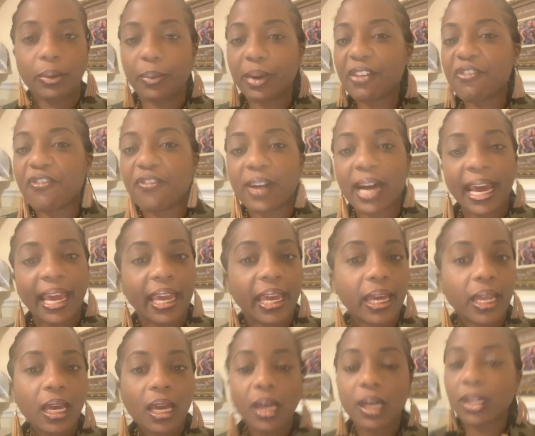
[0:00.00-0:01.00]

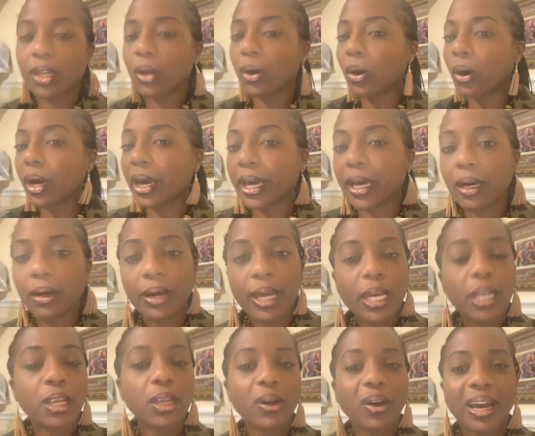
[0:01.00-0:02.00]
fighting Lord help
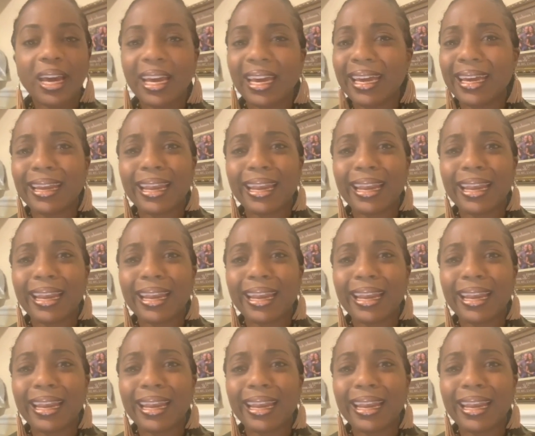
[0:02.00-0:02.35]
Lord and he